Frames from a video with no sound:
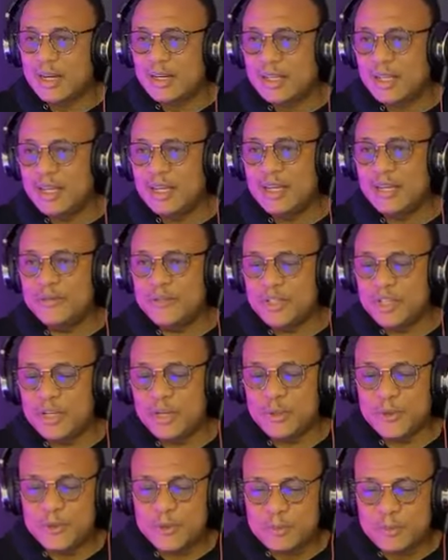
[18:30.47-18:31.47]
that
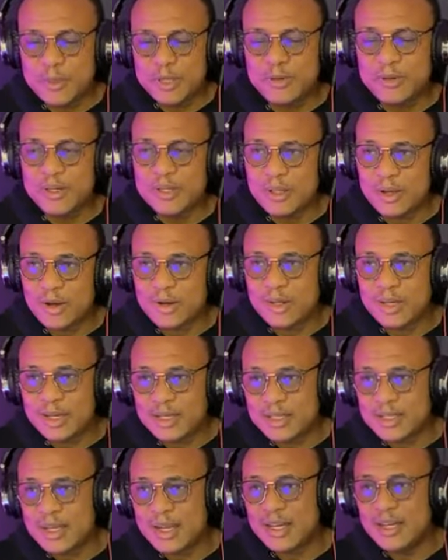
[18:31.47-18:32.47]
gives your spirit
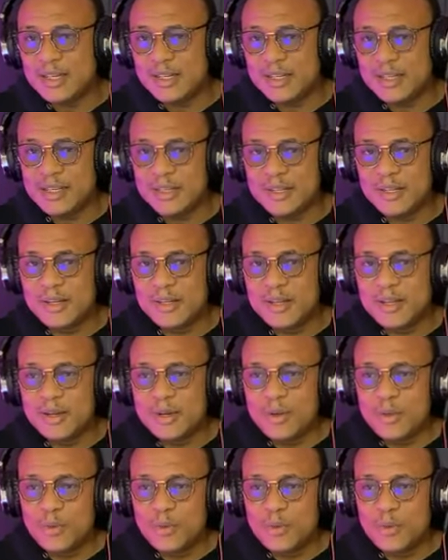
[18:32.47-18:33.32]
understanding,